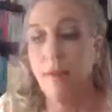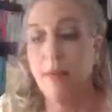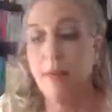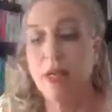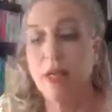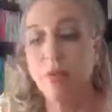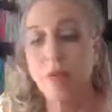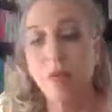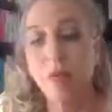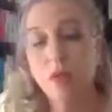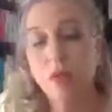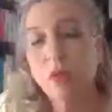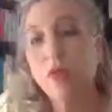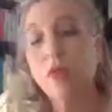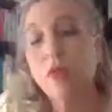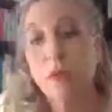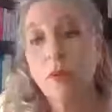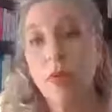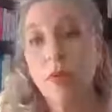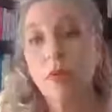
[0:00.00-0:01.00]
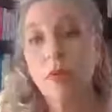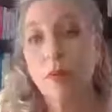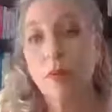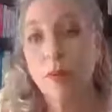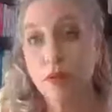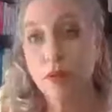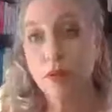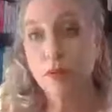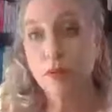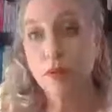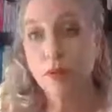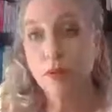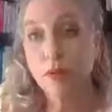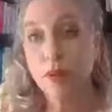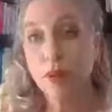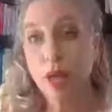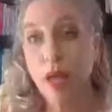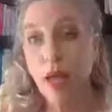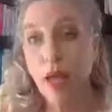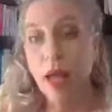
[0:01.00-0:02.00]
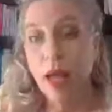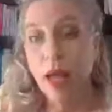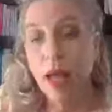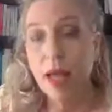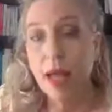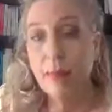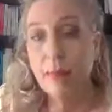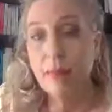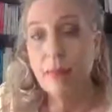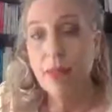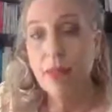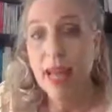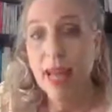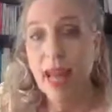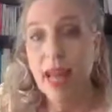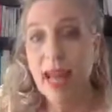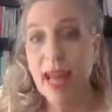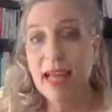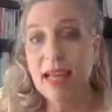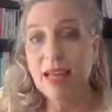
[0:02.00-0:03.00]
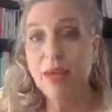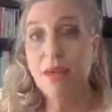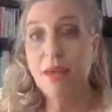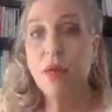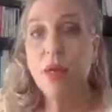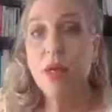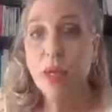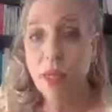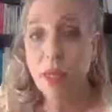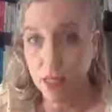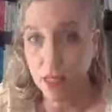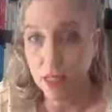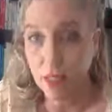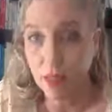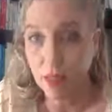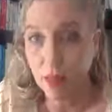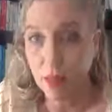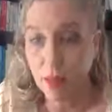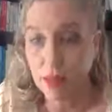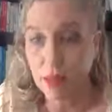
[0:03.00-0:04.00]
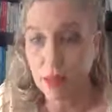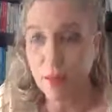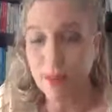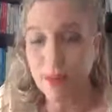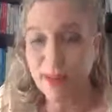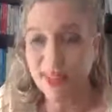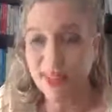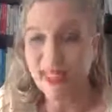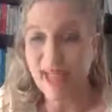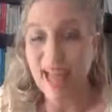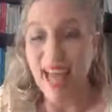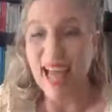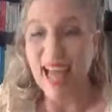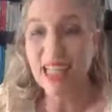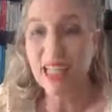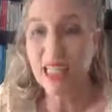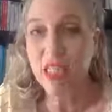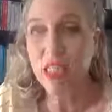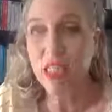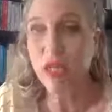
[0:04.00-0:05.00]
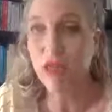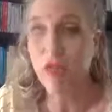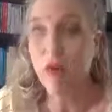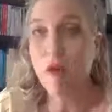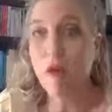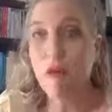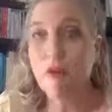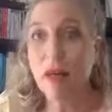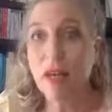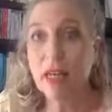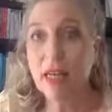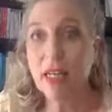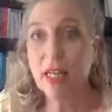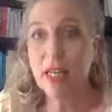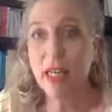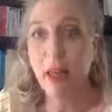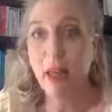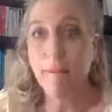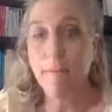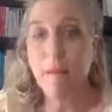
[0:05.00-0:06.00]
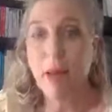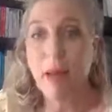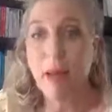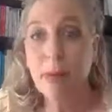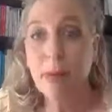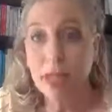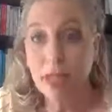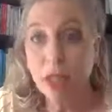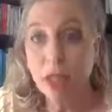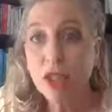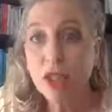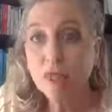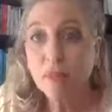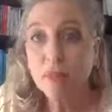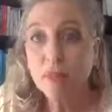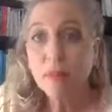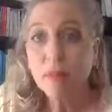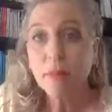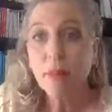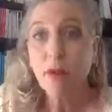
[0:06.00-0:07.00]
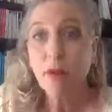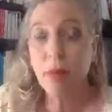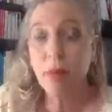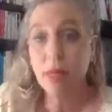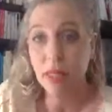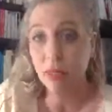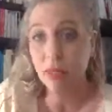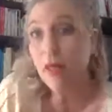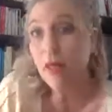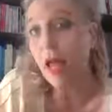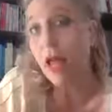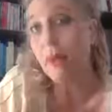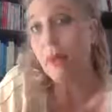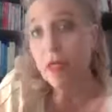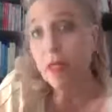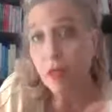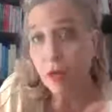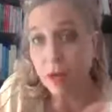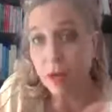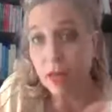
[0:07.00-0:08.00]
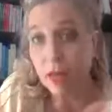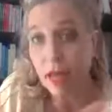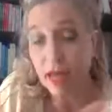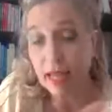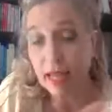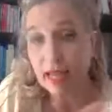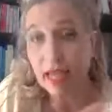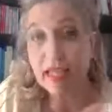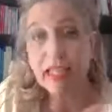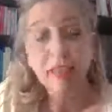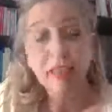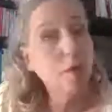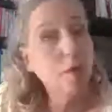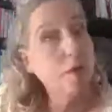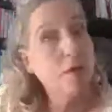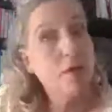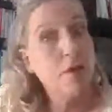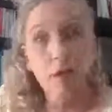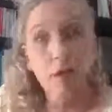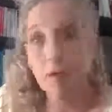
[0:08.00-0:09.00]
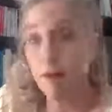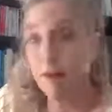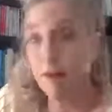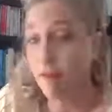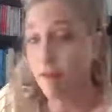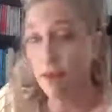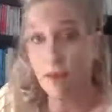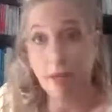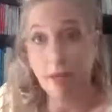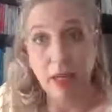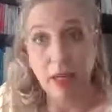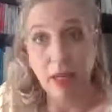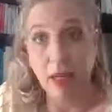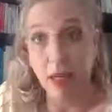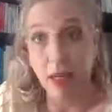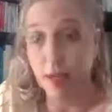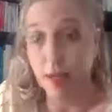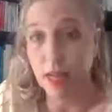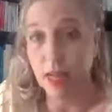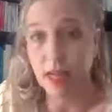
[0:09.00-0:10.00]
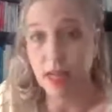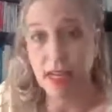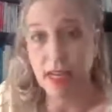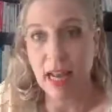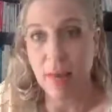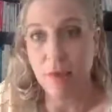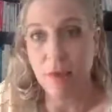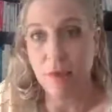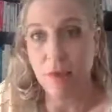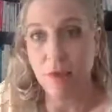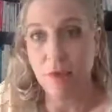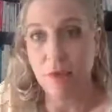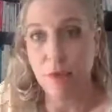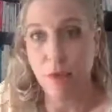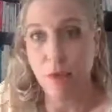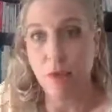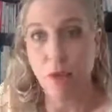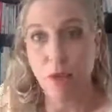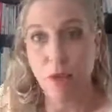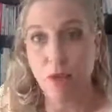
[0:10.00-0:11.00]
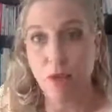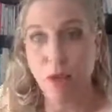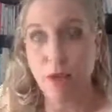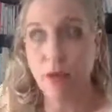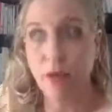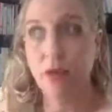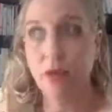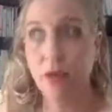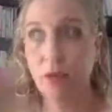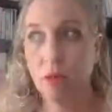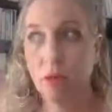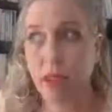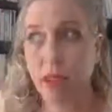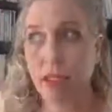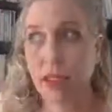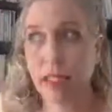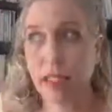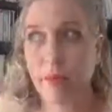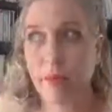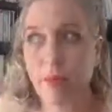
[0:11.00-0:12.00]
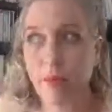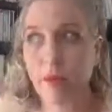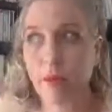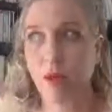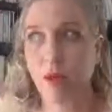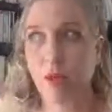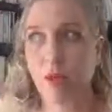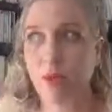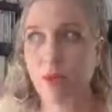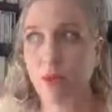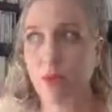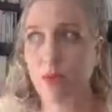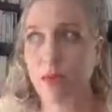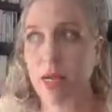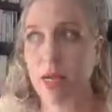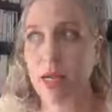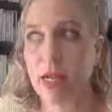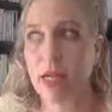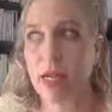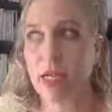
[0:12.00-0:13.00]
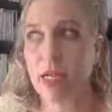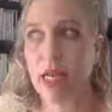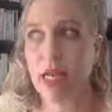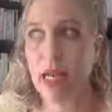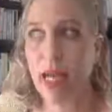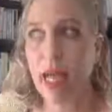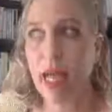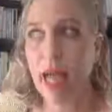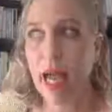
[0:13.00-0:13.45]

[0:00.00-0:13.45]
But it was also her reader reviews. And readers, when your book is actually finally published, readers on Amazon can give you very, very good and elaborate reviews. You go and look at some of those really